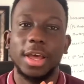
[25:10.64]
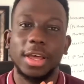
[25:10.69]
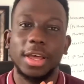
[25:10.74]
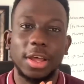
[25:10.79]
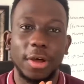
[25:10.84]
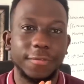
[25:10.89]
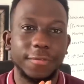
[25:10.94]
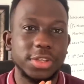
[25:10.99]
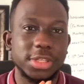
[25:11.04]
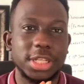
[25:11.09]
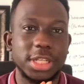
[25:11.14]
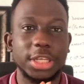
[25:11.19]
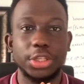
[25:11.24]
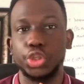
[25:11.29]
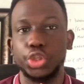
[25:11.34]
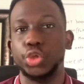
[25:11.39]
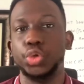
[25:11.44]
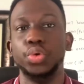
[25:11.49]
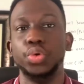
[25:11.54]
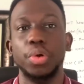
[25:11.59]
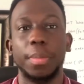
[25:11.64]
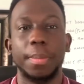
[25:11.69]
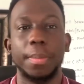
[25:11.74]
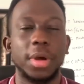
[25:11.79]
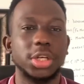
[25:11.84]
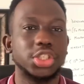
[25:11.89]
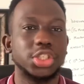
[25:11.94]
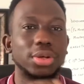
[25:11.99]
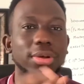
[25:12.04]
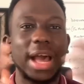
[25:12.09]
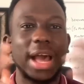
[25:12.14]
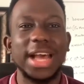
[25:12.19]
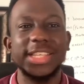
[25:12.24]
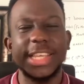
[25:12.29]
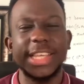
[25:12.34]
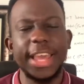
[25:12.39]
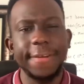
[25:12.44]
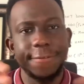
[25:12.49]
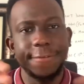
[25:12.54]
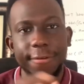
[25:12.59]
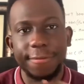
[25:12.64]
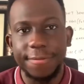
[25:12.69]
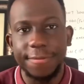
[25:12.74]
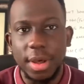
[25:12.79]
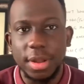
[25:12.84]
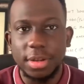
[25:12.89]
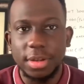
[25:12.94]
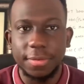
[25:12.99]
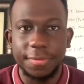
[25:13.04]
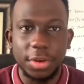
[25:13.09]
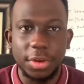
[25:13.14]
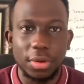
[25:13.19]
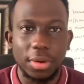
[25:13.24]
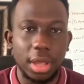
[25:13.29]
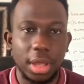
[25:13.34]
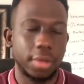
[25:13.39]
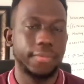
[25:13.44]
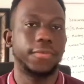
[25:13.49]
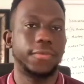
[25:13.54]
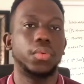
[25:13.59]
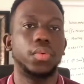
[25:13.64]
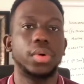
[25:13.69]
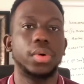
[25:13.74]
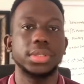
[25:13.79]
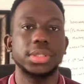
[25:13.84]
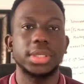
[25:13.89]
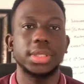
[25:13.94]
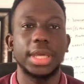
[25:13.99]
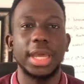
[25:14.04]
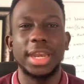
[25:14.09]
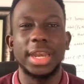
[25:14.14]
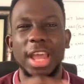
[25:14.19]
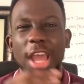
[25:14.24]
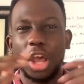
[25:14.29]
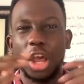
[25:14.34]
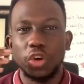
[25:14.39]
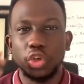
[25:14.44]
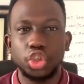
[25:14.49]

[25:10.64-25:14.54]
obviously too much. So guys, if you found this video helpful, once again,